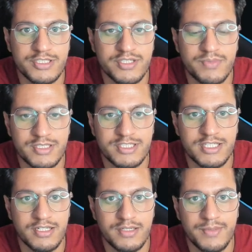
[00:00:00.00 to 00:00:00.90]
here, but
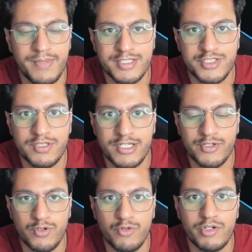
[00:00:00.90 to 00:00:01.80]
still uh, make sure that you
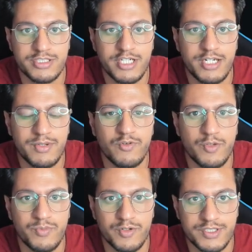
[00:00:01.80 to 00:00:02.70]
know what is dynamic
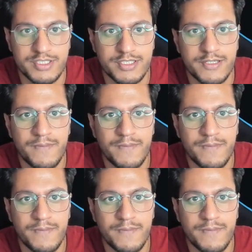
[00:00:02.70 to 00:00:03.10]
volume provisioning.